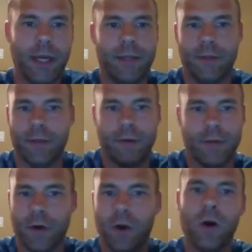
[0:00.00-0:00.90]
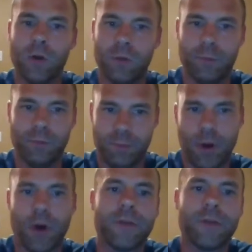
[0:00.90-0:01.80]
They're all
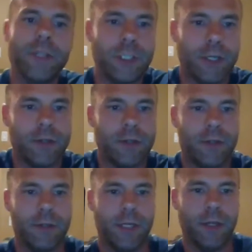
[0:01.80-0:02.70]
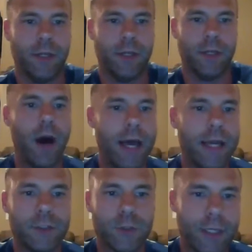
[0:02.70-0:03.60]
part of each other, the why
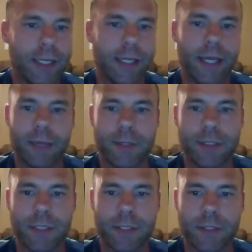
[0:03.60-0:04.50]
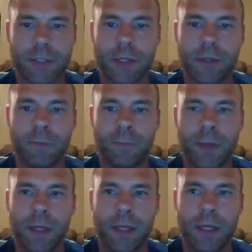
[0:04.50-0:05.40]
and treating it like a business. So,
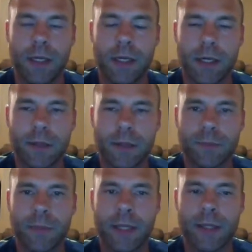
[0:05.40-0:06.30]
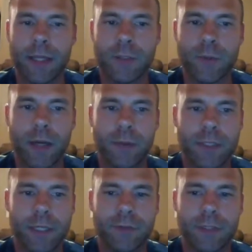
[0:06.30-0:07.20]
that's what I
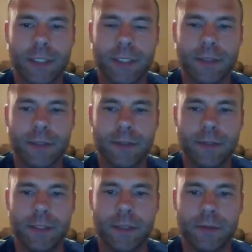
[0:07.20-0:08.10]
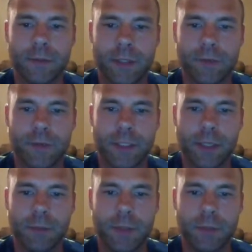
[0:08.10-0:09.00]
would definitely
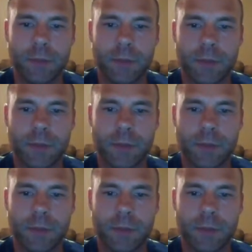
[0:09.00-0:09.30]
tell people.